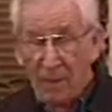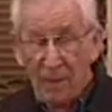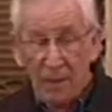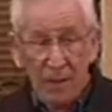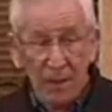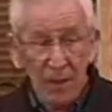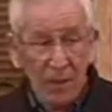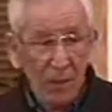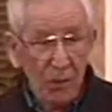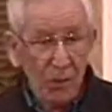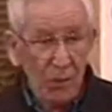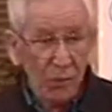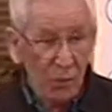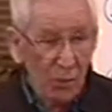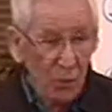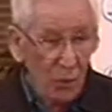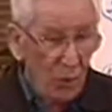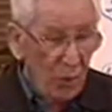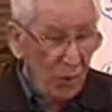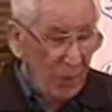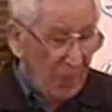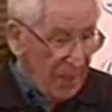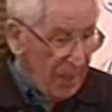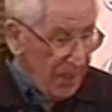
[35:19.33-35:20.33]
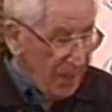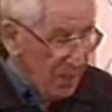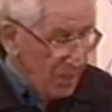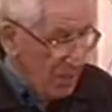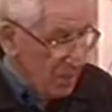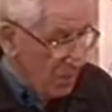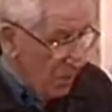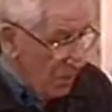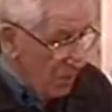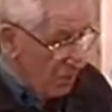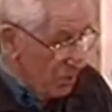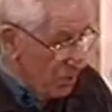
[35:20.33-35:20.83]
Now, good
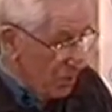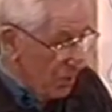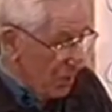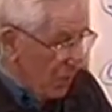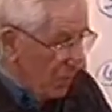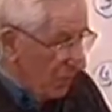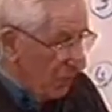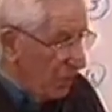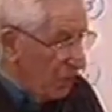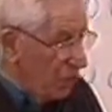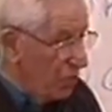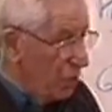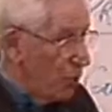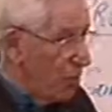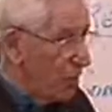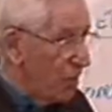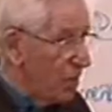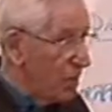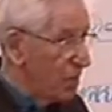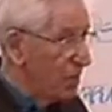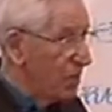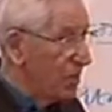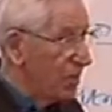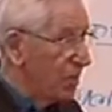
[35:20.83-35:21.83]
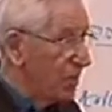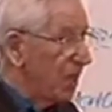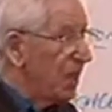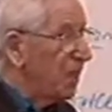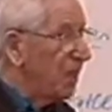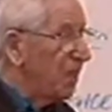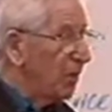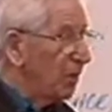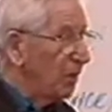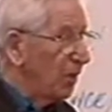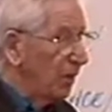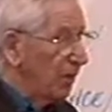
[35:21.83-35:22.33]
leaders, I discover, do this
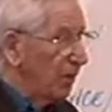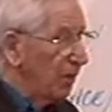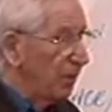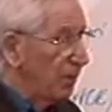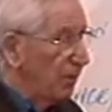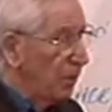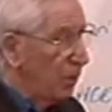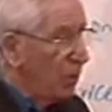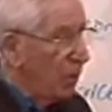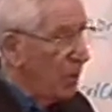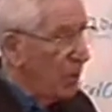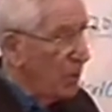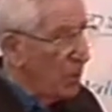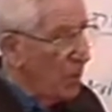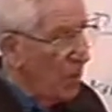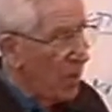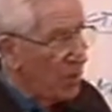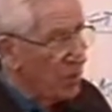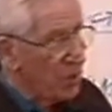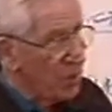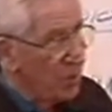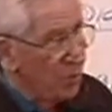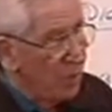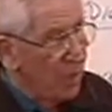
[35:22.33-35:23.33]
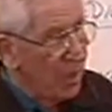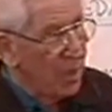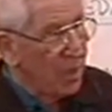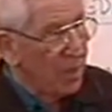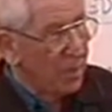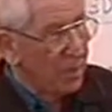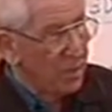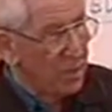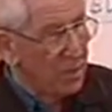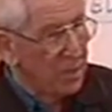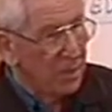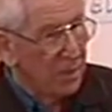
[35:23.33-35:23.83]
instinctively. You get a bunch of
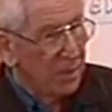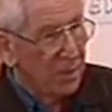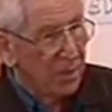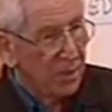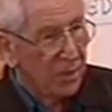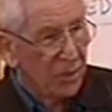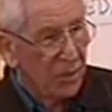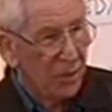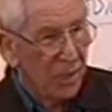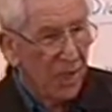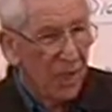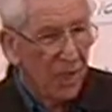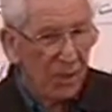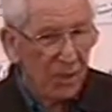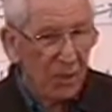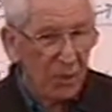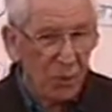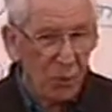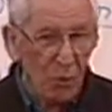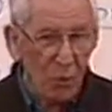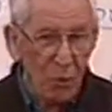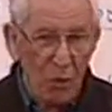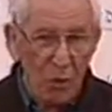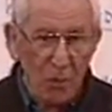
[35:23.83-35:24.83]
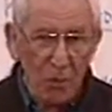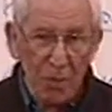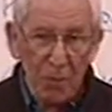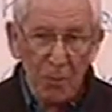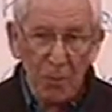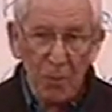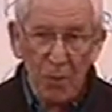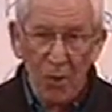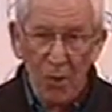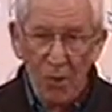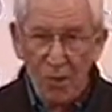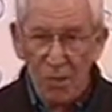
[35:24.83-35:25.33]
leaders together talking
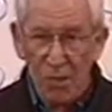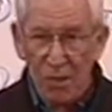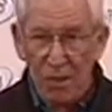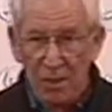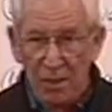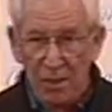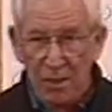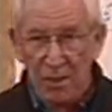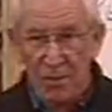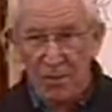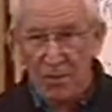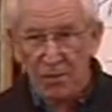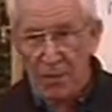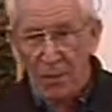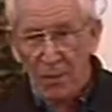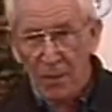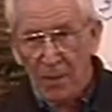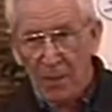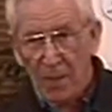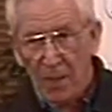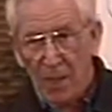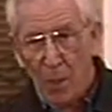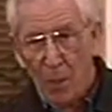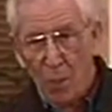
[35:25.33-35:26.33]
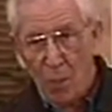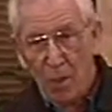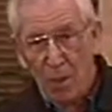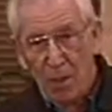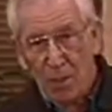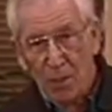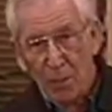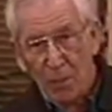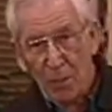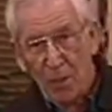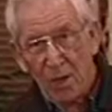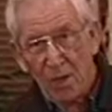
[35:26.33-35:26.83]
about projects, and one
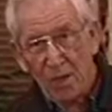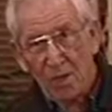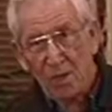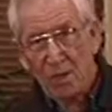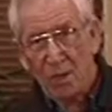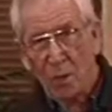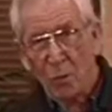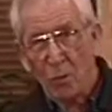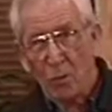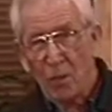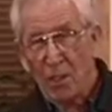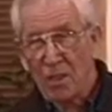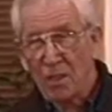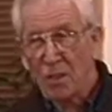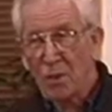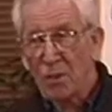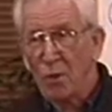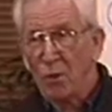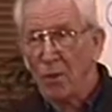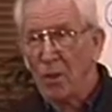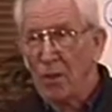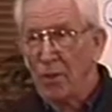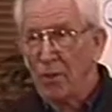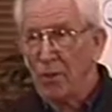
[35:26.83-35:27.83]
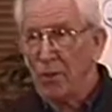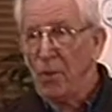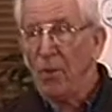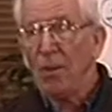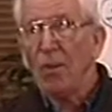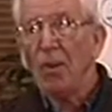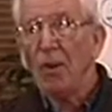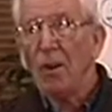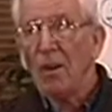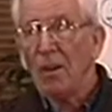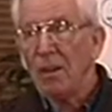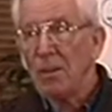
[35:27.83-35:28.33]
of them might say, well, that's all right for you
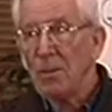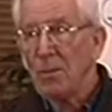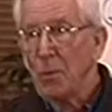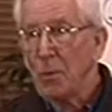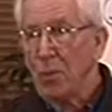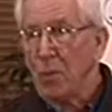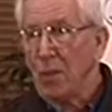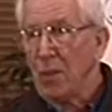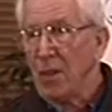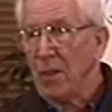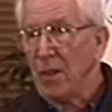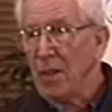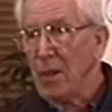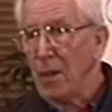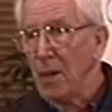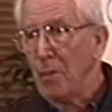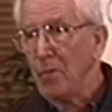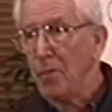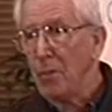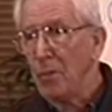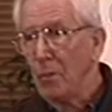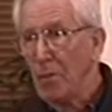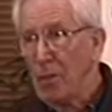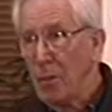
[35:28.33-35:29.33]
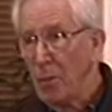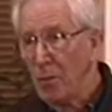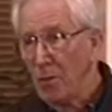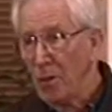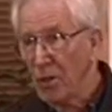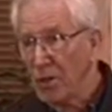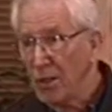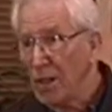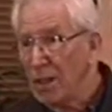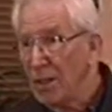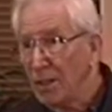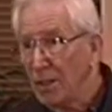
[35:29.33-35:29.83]
guys, but where I come from, that will
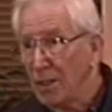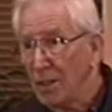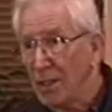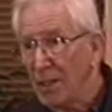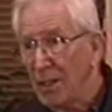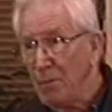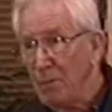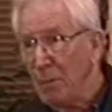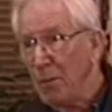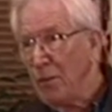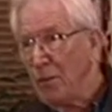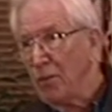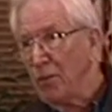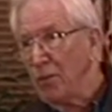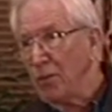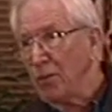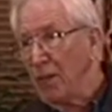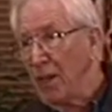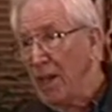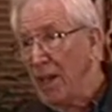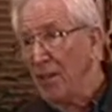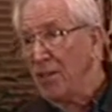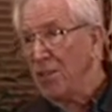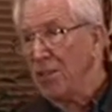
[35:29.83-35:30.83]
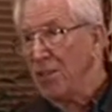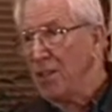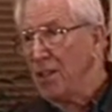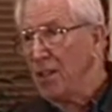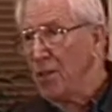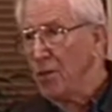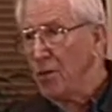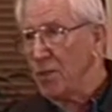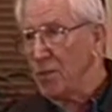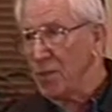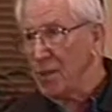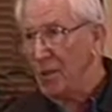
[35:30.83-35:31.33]
go down like a lead balloon. How does he
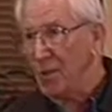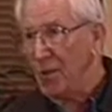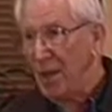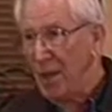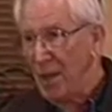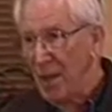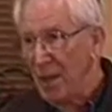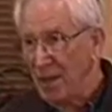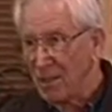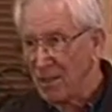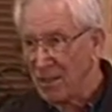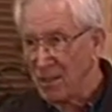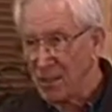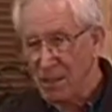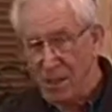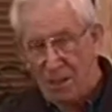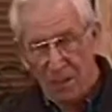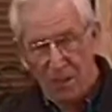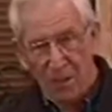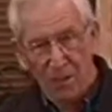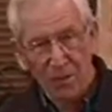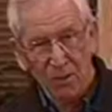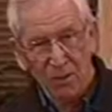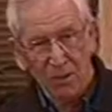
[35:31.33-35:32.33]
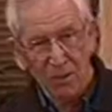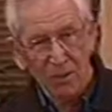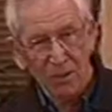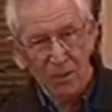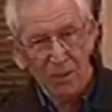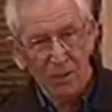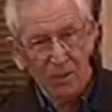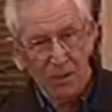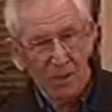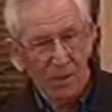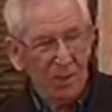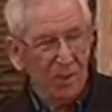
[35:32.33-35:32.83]
know? He's never asked. He knows.
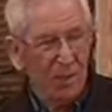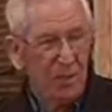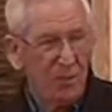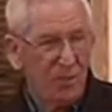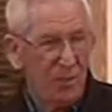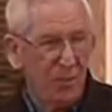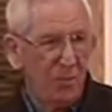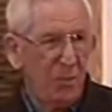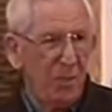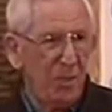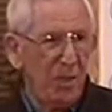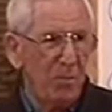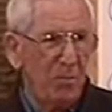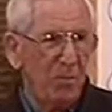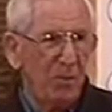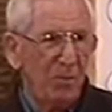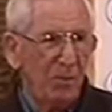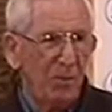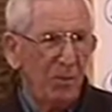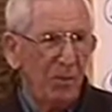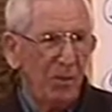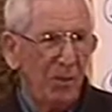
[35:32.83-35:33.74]
He knows his people.